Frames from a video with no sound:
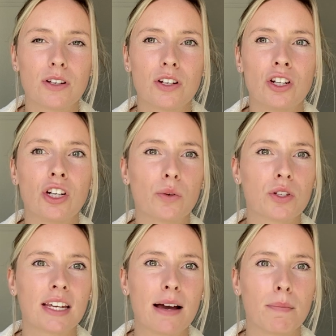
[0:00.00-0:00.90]

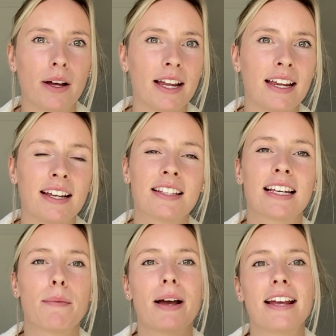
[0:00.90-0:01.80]
to get my
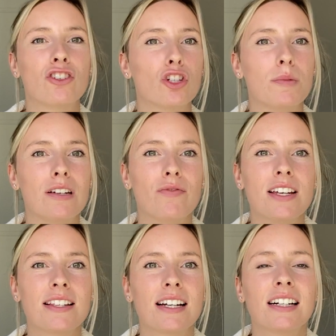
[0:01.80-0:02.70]
H2B
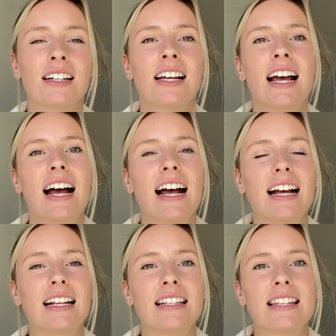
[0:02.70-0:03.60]
visa,
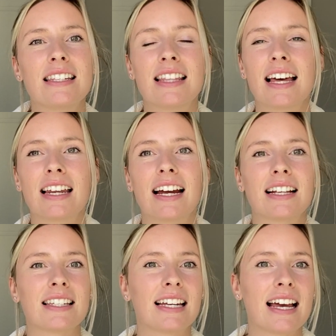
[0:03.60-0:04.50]
and then I had
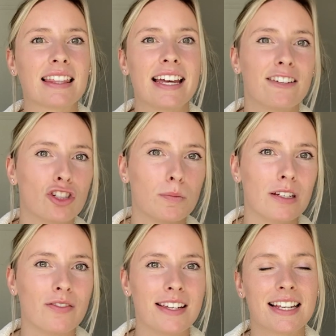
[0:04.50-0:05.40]
to get the
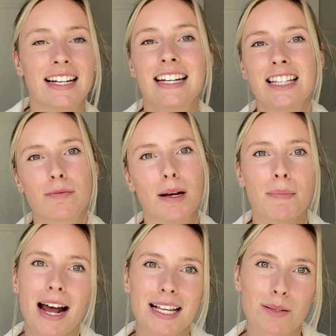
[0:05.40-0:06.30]
H2B visa into my
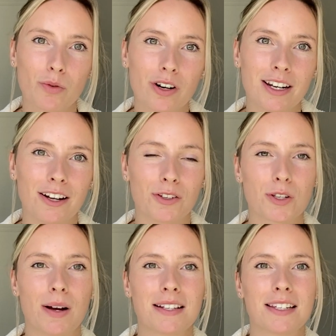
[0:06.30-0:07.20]
passport. I
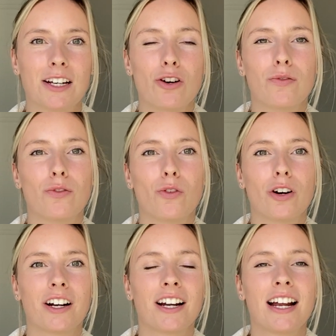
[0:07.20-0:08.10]
also had to go
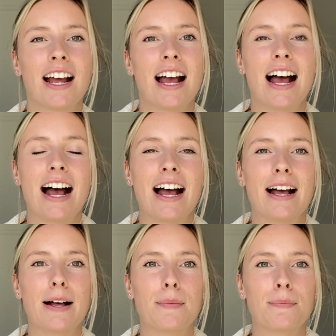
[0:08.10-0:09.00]
for
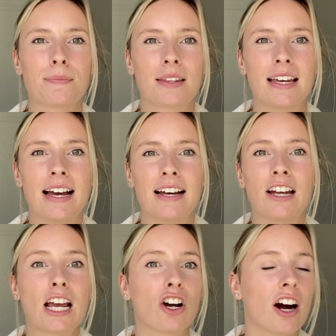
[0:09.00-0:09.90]
a
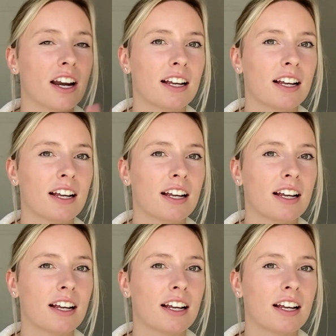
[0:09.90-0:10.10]
Garda